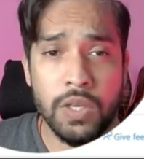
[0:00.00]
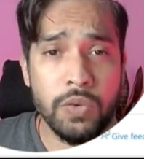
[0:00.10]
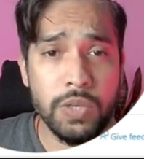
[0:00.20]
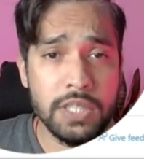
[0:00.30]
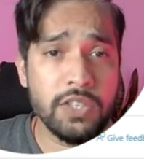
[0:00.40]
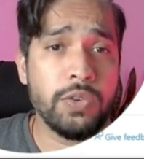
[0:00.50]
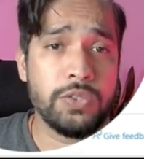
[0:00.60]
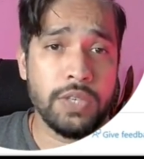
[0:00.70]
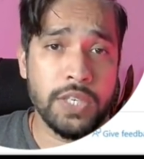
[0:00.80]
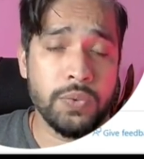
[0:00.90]
Once our
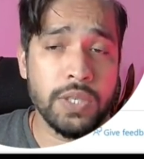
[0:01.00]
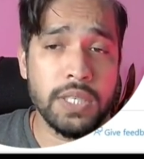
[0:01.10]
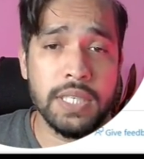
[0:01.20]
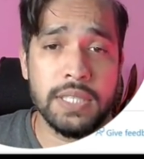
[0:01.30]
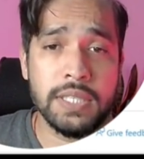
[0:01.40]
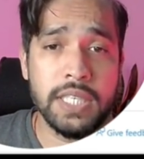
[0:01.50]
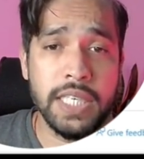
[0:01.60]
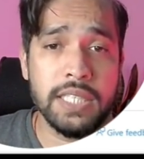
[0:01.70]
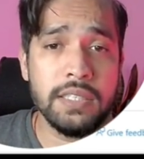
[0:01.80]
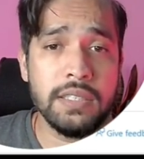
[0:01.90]
virtual network is
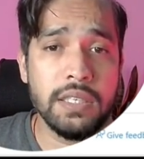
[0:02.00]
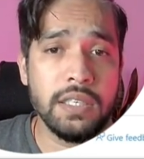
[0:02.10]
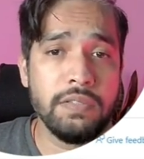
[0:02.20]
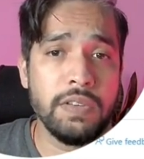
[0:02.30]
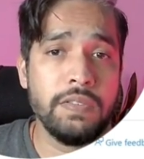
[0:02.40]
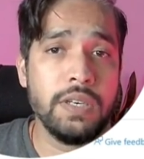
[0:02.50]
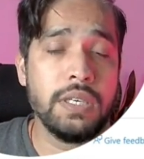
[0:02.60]
created, we will